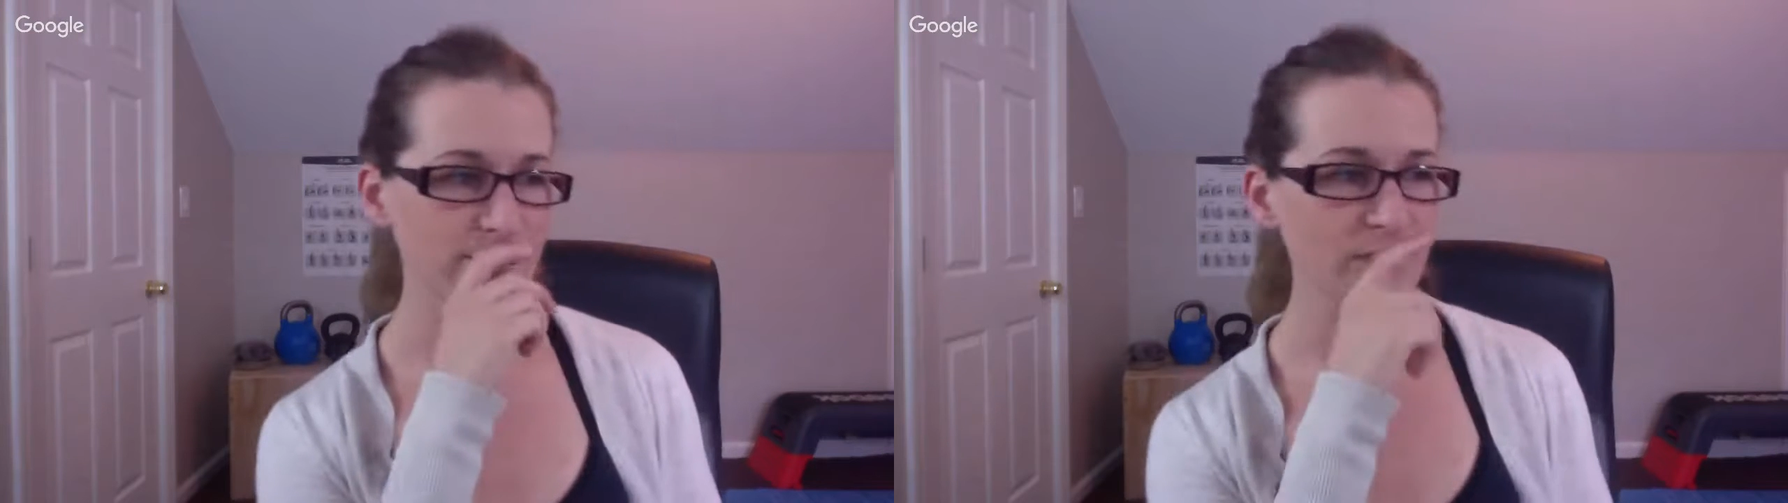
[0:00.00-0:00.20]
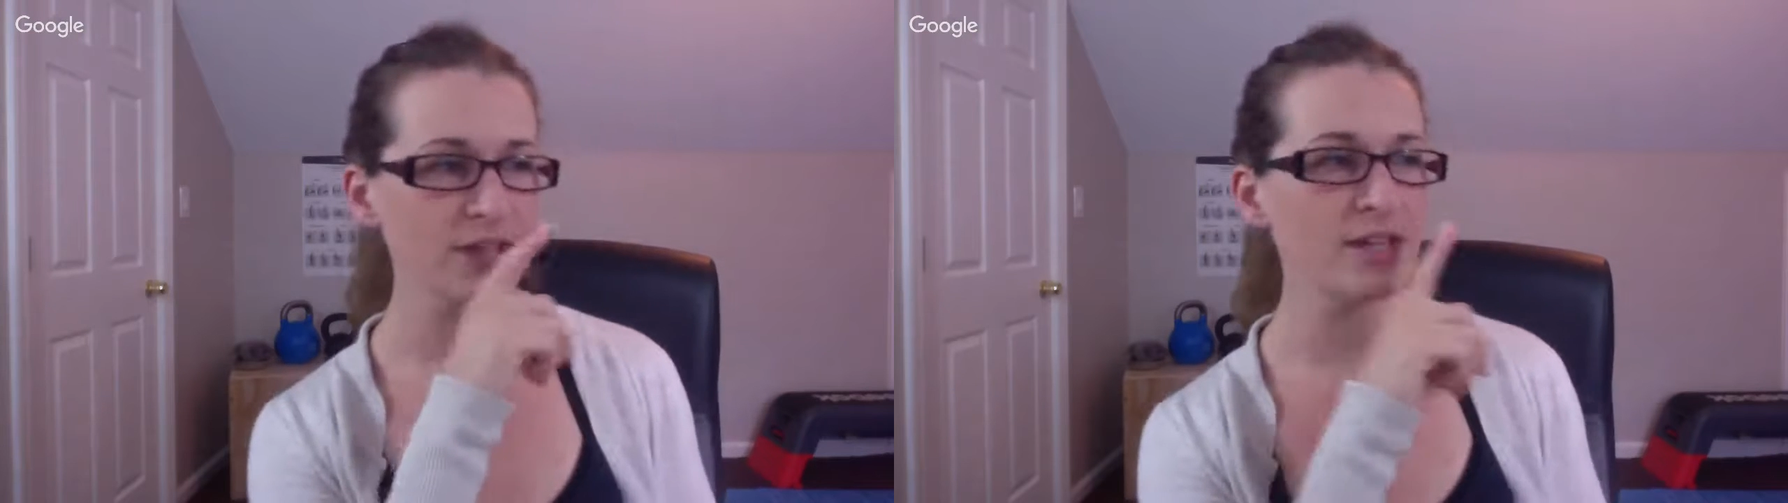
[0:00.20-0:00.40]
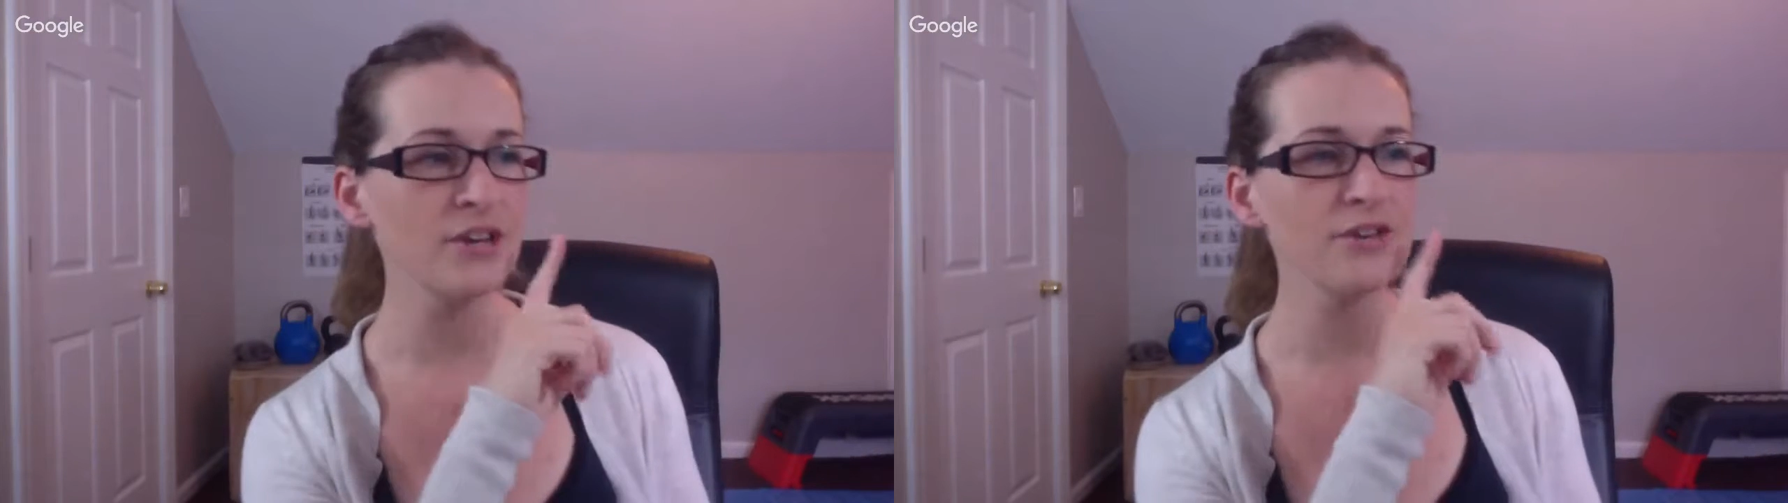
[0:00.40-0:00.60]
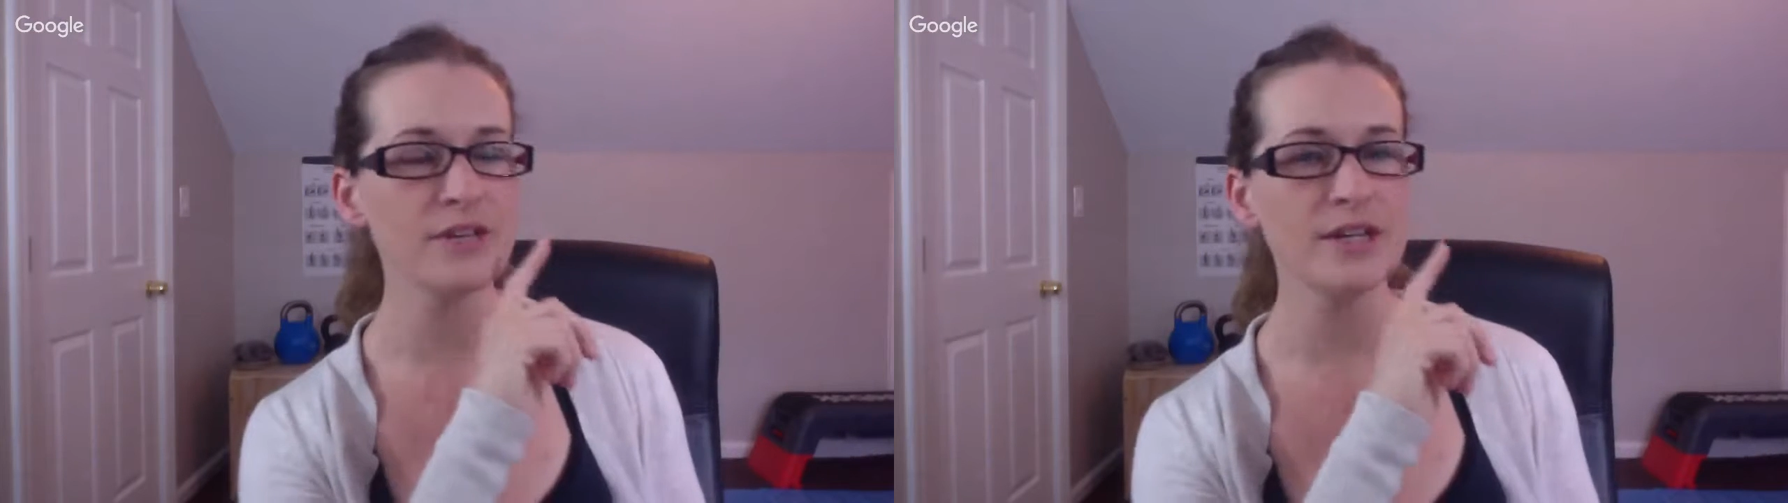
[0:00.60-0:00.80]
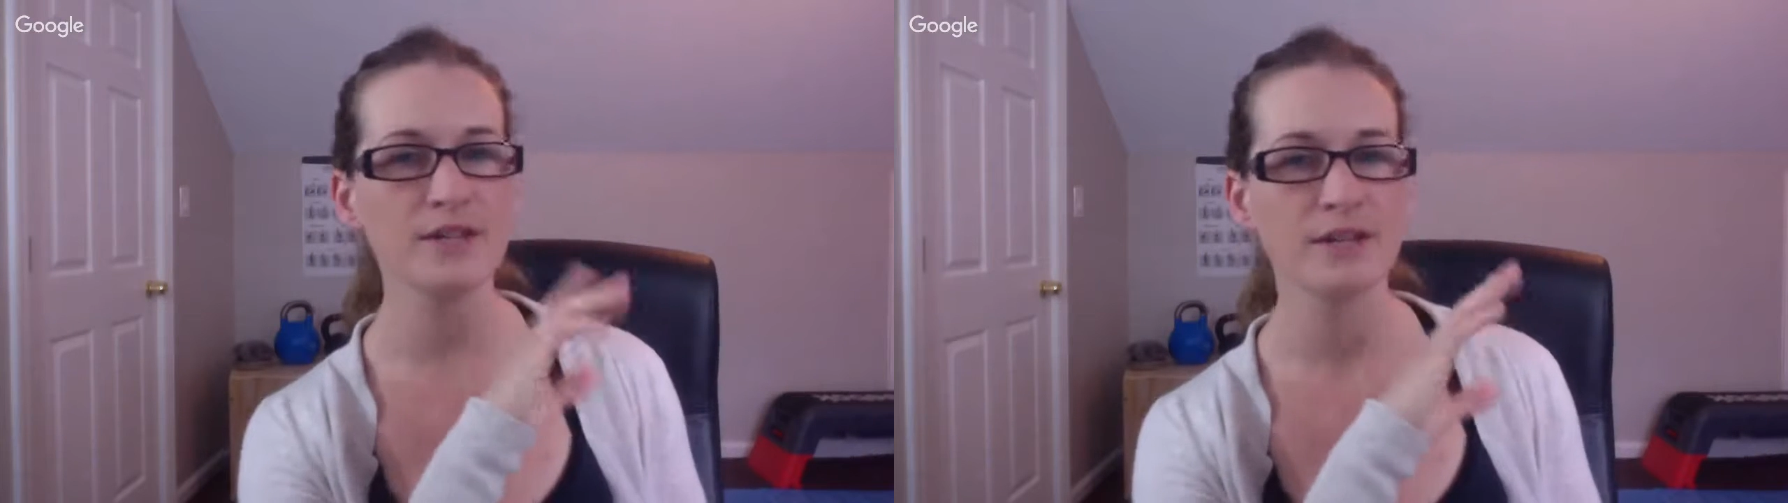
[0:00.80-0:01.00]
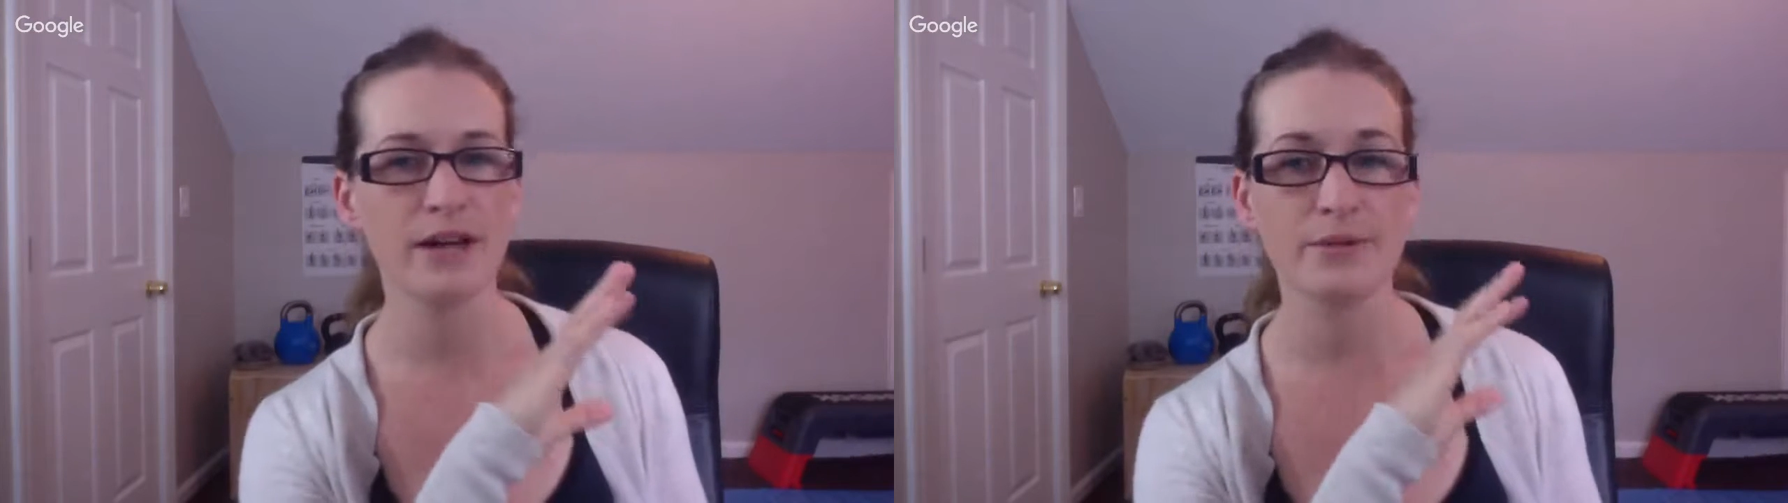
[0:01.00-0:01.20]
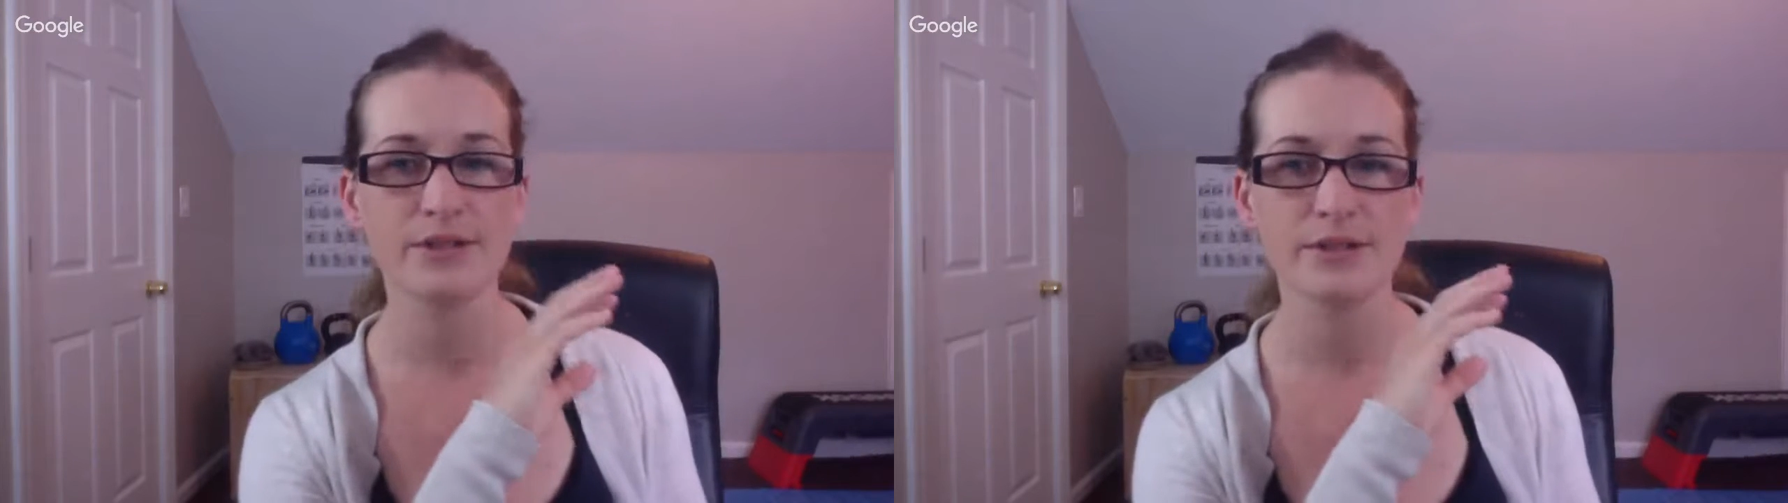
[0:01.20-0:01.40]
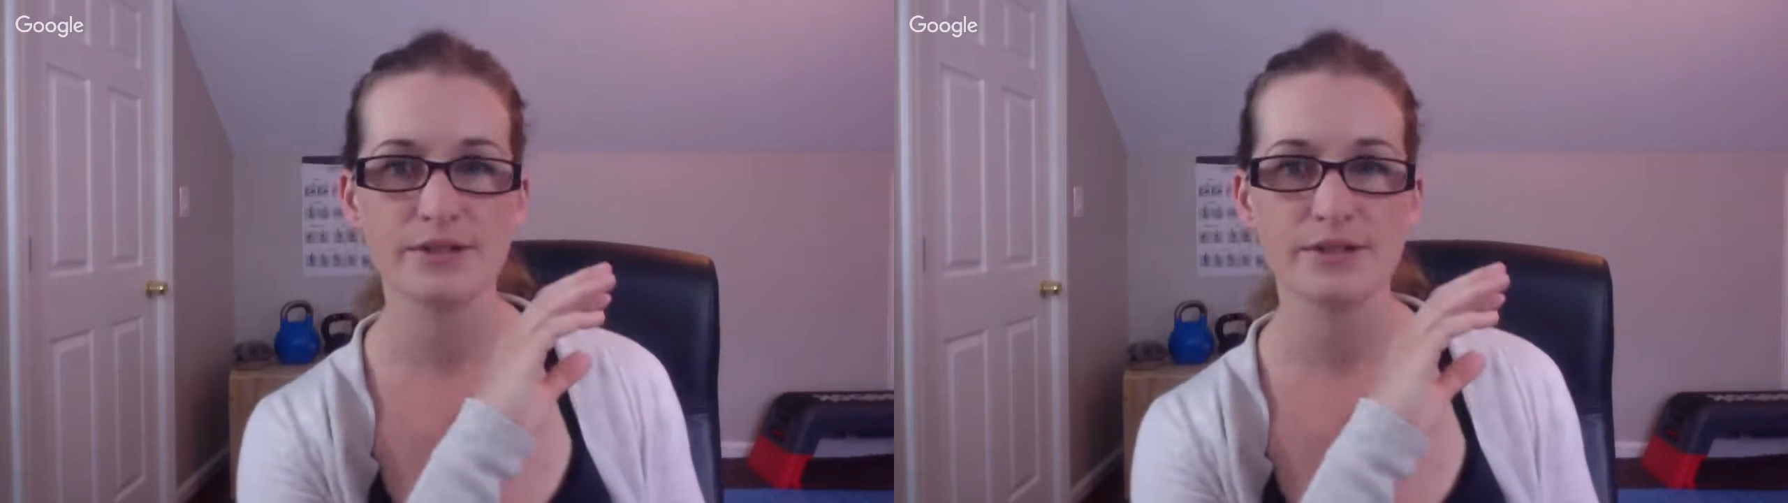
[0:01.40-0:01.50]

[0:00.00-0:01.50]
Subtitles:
The other thing that I would